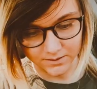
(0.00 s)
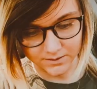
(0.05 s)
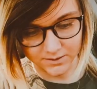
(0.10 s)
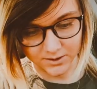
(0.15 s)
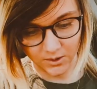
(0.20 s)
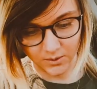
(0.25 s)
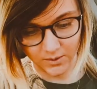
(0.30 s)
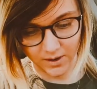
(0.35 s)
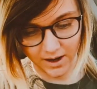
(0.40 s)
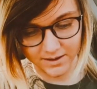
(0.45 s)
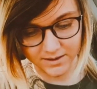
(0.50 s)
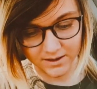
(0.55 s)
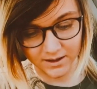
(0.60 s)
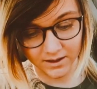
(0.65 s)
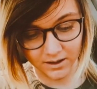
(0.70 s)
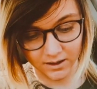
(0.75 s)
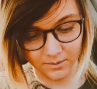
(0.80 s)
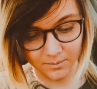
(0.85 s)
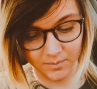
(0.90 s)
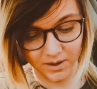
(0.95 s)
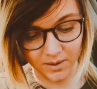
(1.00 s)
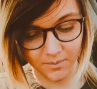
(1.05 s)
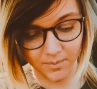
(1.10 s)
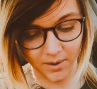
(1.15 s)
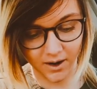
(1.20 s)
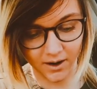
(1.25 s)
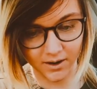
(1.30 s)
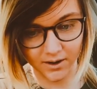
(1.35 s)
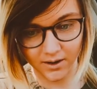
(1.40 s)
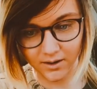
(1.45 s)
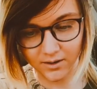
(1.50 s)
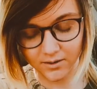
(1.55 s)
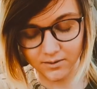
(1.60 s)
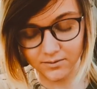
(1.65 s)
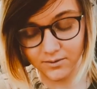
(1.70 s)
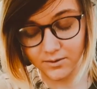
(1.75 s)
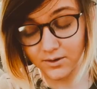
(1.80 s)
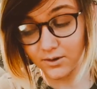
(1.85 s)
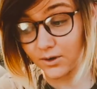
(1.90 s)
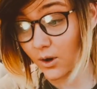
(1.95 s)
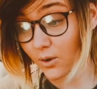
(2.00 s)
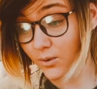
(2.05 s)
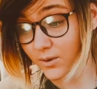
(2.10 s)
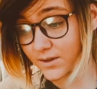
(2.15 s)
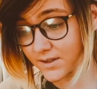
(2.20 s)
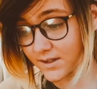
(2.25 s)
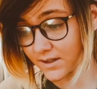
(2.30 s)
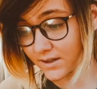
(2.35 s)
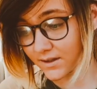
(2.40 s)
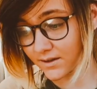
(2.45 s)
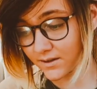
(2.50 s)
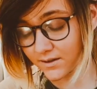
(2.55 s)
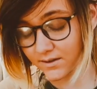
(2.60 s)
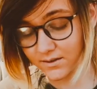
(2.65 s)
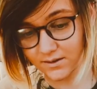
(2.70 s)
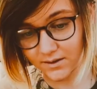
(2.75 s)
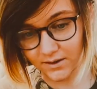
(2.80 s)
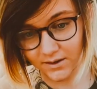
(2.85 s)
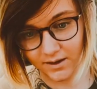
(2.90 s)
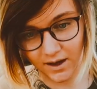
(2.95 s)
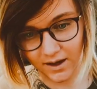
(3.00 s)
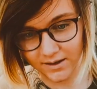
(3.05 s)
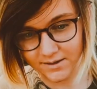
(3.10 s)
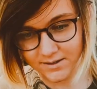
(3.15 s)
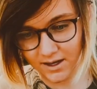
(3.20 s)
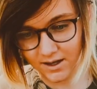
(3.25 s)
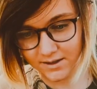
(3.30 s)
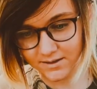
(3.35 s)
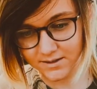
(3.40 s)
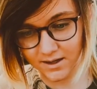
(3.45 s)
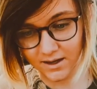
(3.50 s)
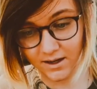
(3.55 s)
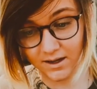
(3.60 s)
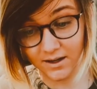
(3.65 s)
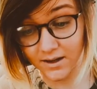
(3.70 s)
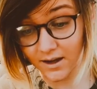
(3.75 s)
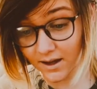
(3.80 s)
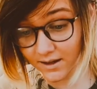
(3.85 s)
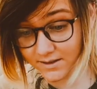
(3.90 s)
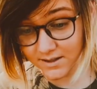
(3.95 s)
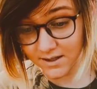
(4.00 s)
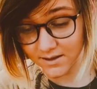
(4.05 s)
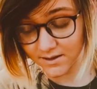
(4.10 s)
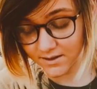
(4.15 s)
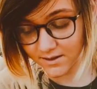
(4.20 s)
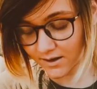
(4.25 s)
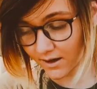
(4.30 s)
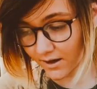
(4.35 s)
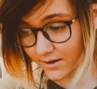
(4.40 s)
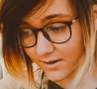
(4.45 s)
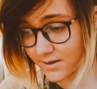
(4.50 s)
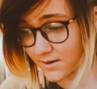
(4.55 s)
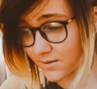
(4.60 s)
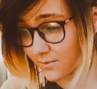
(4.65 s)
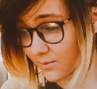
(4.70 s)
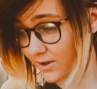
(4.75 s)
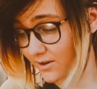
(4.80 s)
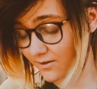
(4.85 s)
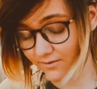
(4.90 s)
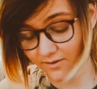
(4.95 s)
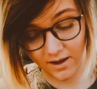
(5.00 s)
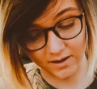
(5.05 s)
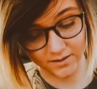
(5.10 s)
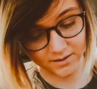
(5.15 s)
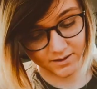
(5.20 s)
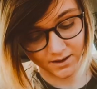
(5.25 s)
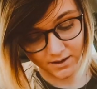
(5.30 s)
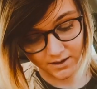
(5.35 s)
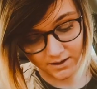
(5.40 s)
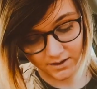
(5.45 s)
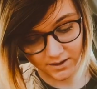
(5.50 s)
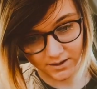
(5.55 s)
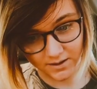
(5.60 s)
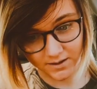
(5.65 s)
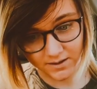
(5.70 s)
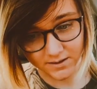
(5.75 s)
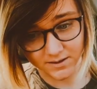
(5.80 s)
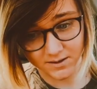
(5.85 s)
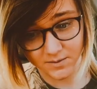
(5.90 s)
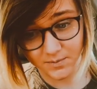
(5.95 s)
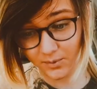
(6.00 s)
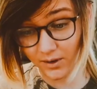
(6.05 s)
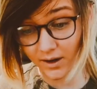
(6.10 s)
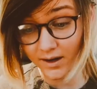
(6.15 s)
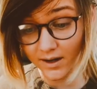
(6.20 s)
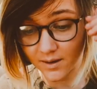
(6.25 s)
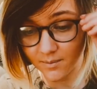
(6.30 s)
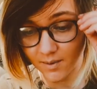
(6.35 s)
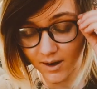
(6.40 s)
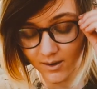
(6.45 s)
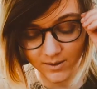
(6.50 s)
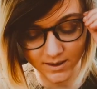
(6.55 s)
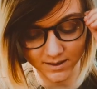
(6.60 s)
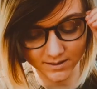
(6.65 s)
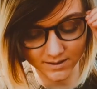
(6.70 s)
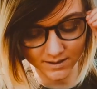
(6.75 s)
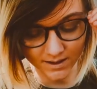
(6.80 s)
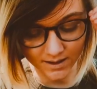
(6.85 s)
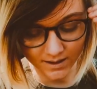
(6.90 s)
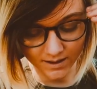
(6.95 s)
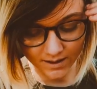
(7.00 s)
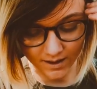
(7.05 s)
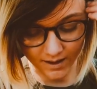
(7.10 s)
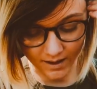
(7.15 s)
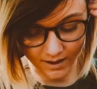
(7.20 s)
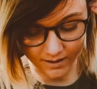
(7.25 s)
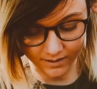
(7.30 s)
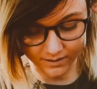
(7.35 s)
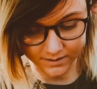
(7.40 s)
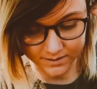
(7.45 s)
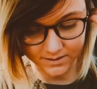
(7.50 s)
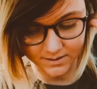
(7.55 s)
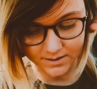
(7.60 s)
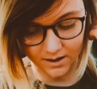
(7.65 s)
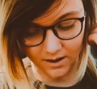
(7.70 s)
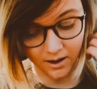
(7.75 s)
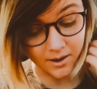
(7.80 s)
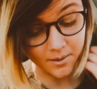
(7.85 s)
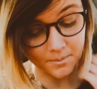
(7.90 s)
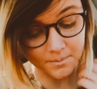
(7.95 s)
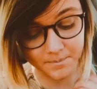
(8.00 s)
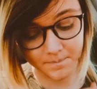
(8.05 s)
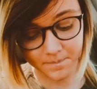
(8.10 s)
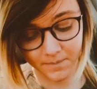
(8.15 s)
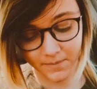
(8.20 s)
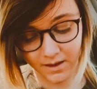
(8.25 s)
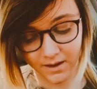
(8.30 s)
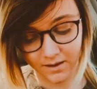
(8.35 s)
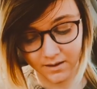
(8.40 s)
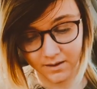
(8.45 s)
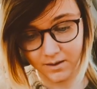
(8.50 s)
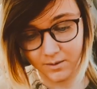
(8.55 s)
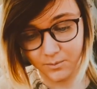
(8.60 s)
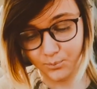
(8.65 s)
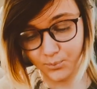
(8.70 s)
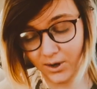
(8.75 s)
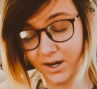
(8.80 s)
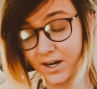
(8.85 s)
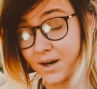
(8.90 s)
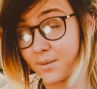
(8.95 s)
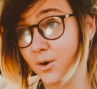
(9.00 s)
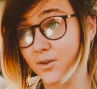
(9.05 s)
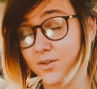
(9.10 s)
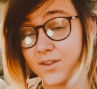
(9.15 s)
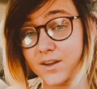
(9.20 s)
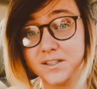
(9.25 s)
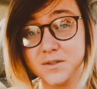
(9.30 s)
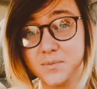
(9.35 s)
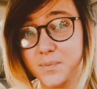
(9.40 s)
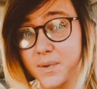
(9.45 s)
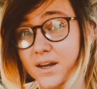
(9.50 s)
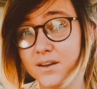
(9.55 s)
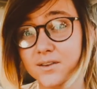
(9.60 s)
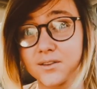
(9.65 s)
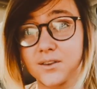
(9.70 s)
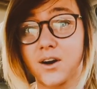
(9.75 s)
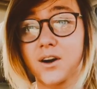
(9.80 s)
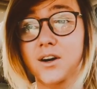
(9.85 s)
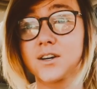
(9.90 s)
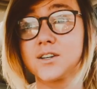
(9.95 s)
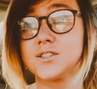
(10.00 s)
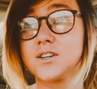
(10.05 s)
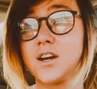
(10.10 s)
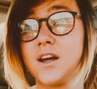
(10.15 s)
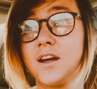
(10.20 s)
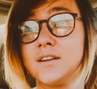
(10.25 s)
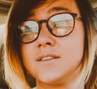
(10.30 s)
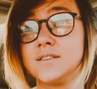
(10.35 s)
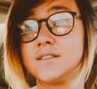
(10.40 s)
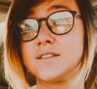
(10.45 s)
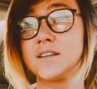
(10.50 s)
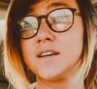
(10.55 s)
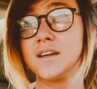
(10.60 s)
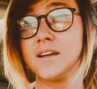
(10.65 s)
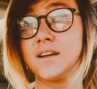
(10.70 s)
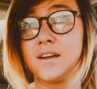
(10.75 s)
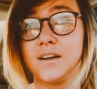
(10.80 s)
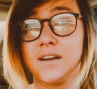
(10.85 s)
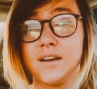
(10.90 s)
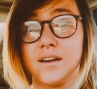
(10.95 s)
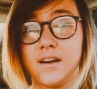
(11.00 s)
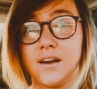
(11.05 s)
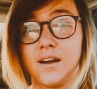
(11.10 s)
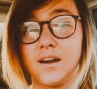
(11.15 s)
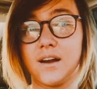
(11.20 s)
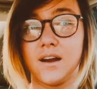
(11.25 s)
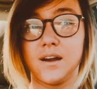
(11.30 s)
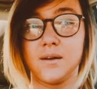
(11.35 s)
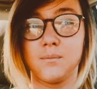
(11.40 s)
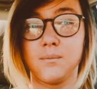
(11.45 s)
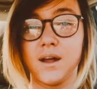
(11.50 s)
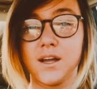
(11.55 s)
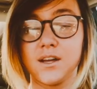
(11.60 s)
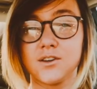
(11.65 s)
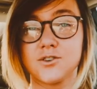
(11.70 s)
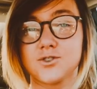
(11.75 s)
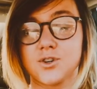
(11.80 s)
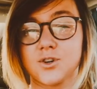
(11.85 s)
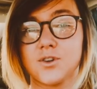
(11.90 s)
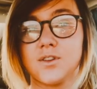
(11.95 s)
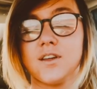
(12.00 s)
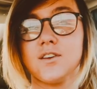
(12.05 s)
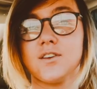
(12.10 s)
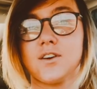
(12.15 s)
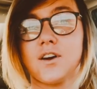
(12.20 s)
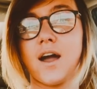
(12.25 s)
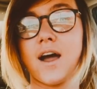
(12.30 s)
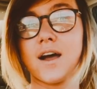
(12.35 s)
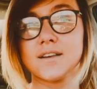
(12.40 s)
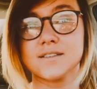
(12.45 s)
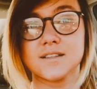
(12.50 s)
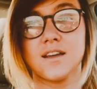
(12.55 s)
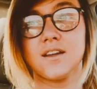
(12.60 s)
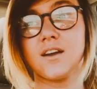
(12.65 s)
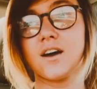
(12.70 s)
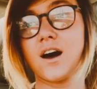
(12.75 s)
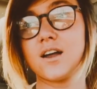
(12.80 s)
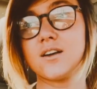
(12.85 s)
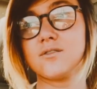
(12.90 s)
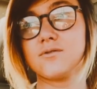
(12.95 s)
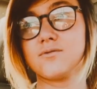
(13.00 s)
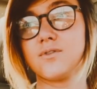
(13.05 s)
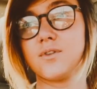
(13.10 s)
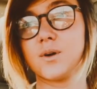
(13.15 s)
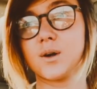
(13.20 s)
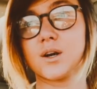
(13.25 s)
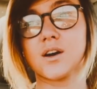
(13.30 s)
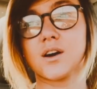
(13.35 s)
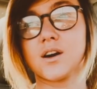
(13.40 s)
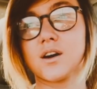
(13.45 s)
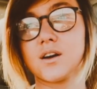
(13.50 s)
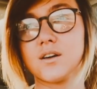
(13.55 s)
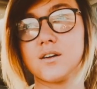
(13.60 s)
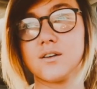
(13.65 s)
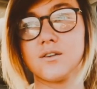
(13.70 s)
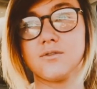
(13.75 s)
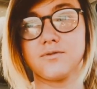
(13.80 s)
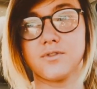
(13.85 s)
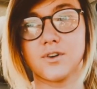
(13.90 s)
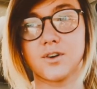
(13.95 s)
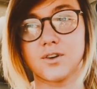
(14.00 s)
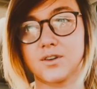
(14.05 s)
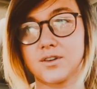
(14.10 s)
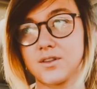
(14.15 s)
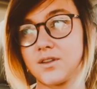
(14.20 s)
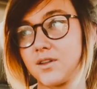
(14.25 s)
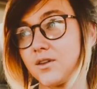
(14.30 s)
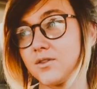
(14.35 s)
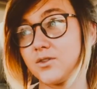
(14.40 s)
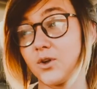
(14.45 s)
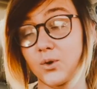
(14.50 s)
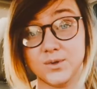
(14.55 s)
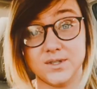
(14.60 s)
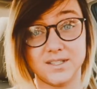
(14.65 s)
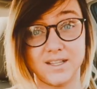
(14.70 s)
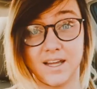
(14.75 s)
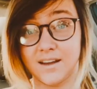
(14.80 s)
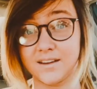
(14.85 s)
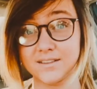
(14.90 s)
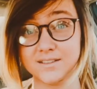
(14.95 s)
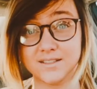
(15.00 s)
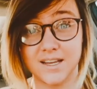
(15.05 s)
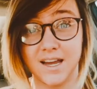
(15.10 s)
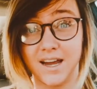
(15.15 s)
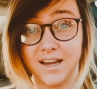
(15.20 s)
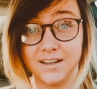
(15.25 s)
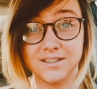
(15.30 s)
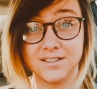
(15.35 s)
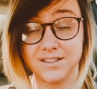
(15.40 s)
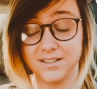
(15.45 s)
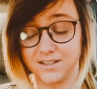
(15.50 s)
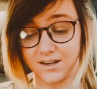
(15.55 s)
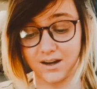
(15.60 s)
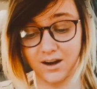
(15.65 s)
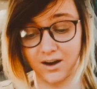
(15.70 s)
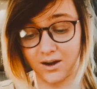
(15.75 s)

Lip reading: So I think a big part of noticing the God dots and connecting the dots with faith is praying about it, and praying about things big and large, and making sure that you're asking God for those things and